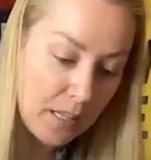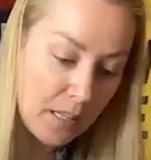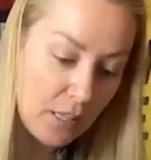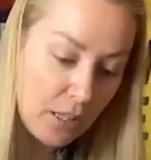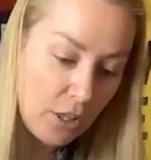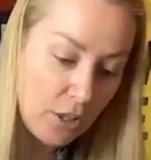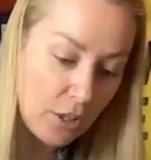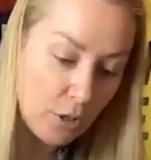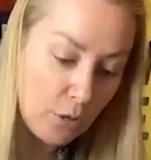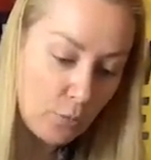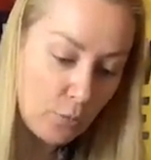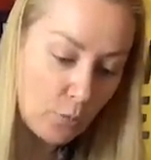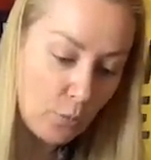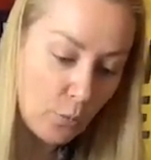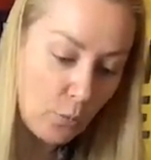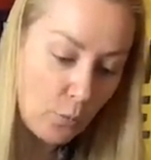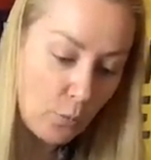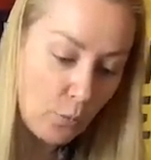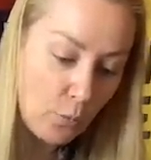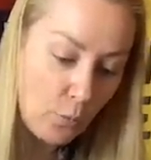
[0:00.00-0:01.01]
you know,
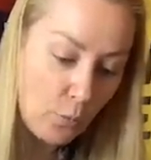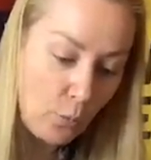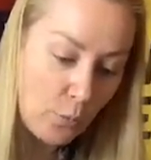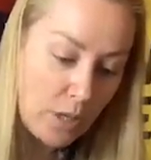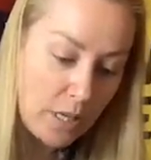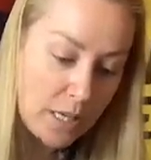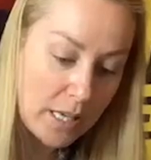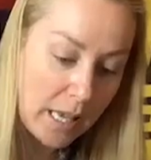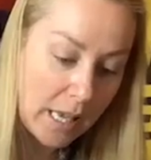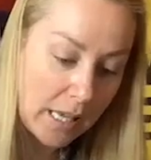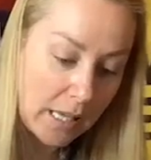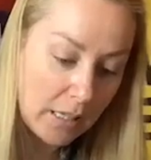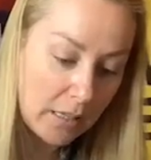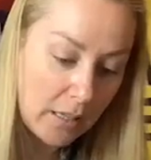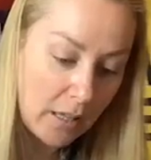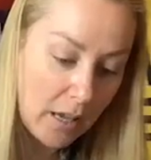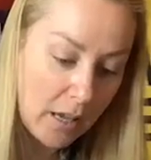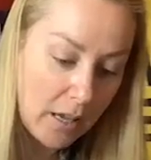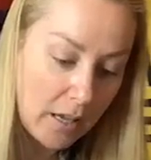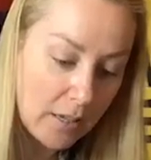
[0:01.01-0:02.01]
we can
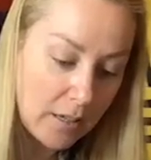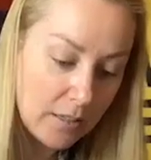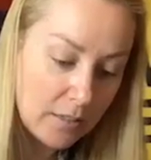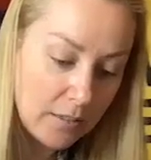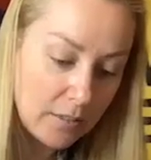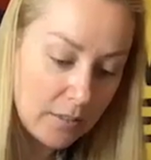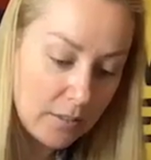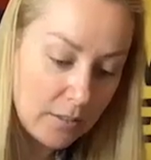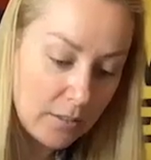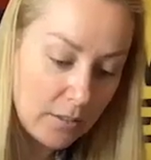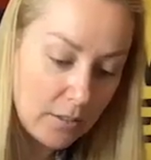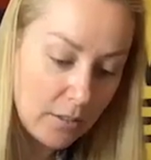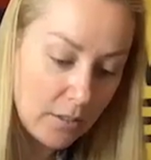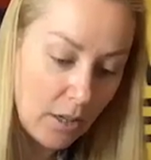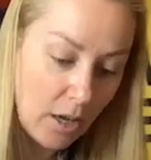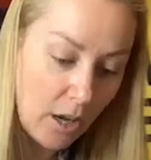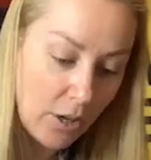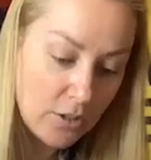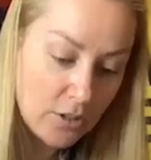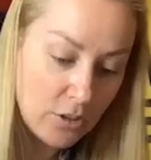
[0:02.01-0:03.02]

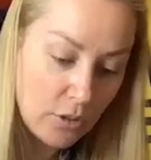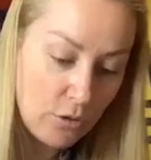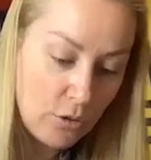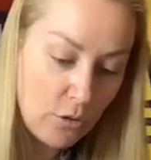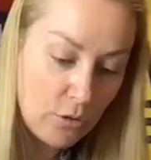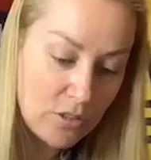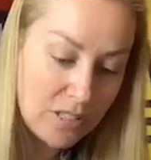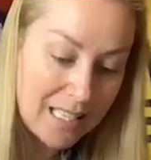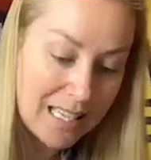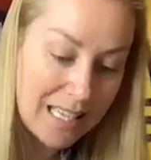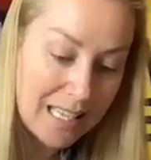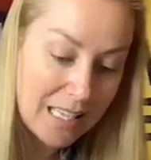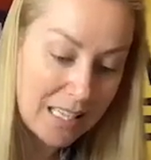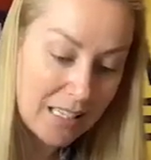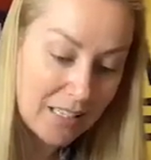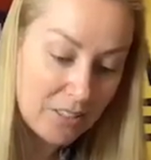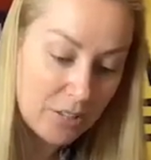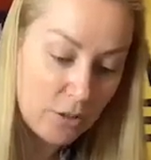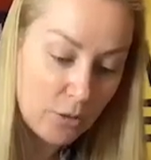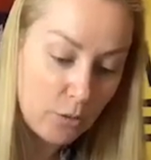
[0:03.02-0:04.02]
also use the
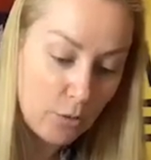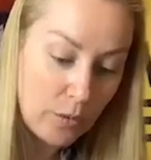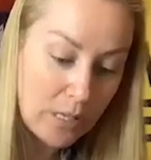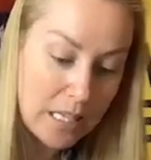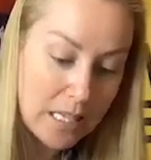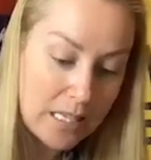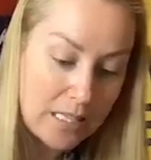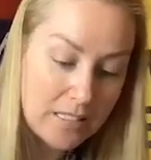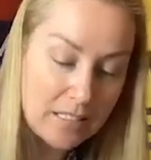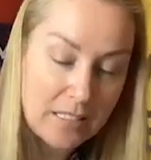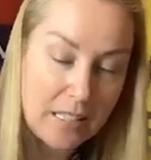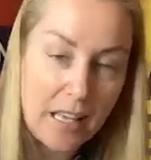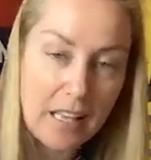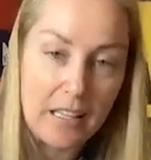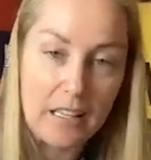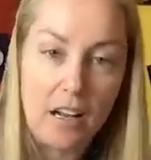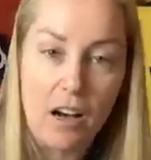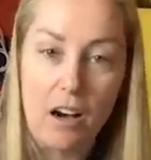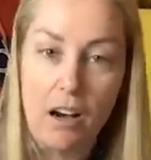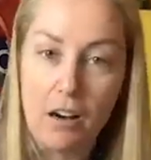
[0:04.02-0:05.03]
ink to heat set
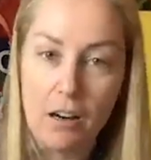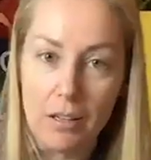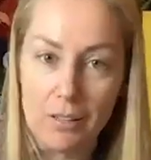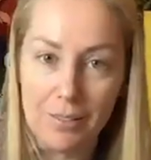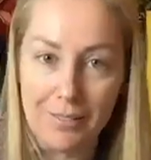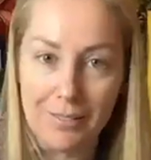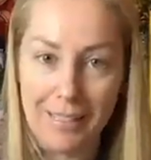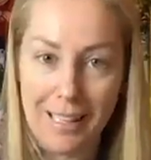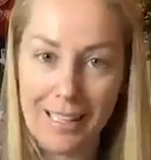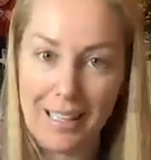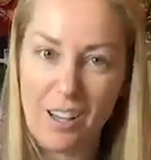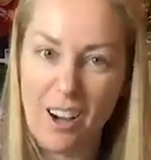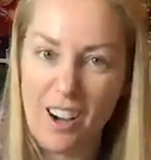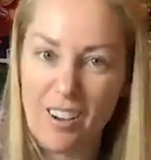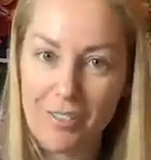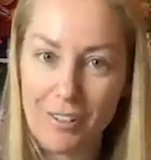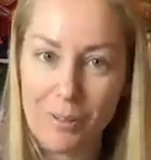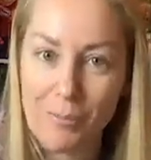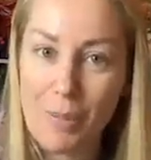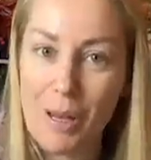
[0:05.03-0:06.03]
our like
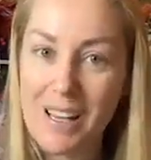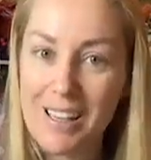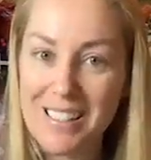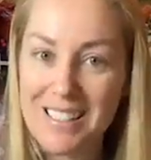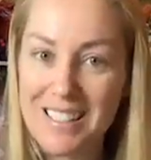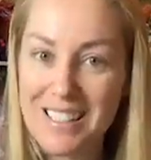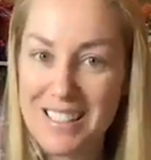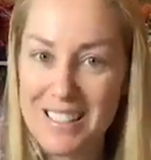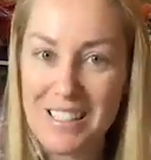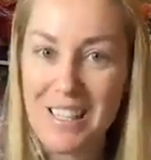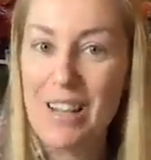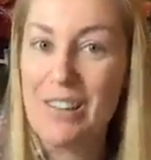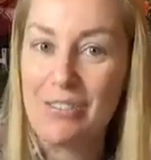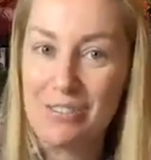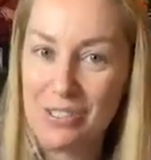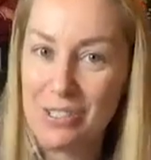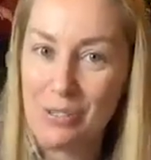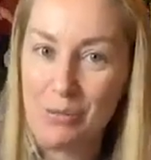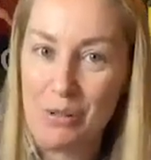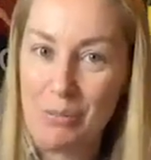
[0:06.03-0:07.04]
coffee mugs and stuff.
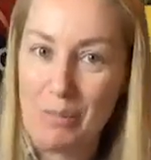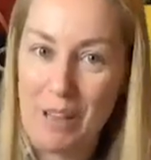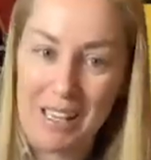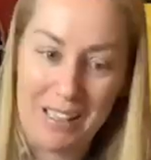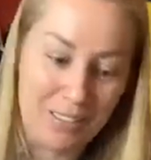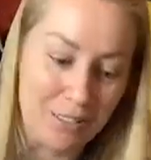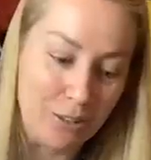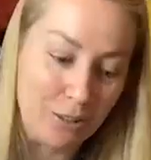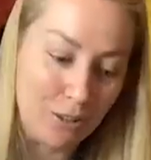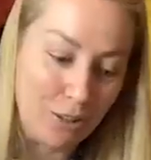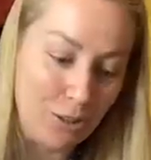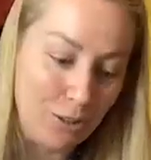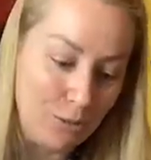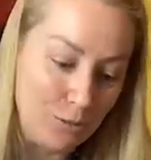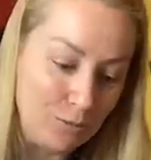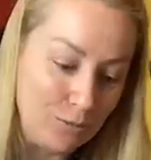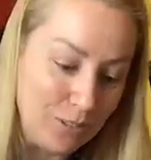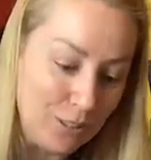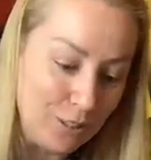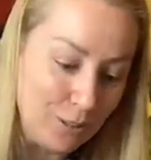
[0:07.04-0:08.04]
So we make little cute
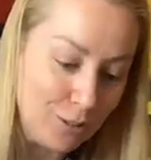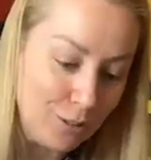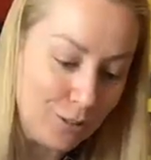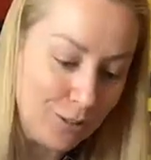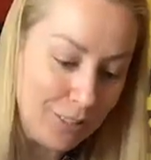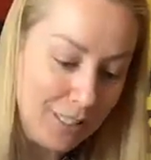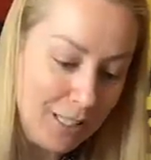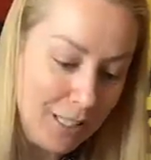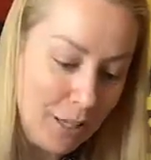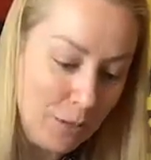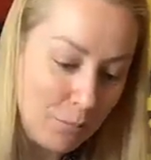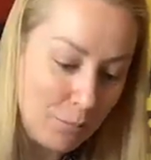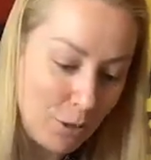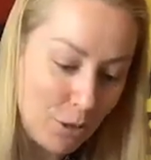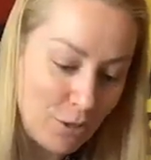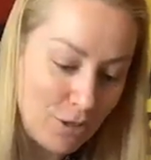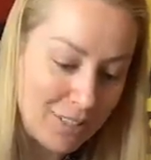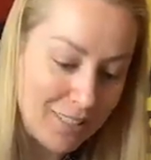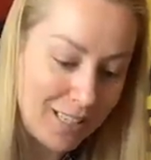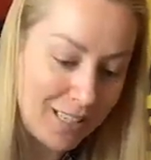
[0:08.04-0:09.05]
little
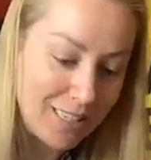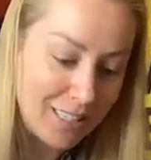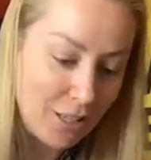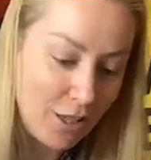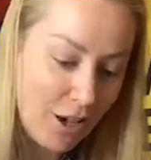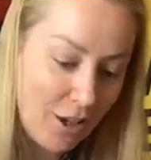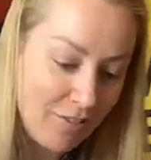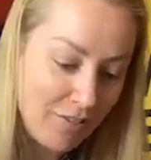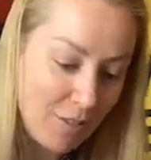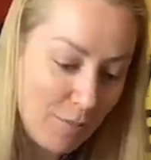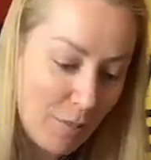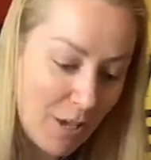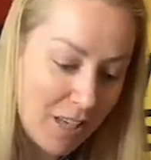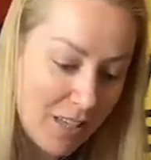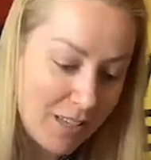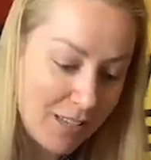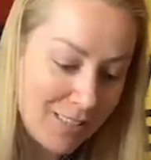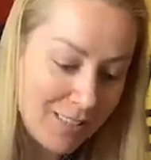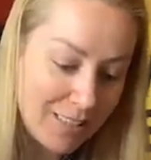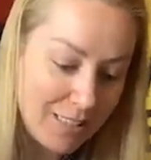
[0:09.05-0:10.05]
personalized coffee
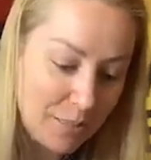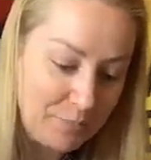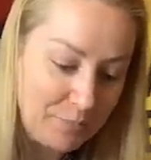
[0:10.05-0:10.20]
mugs.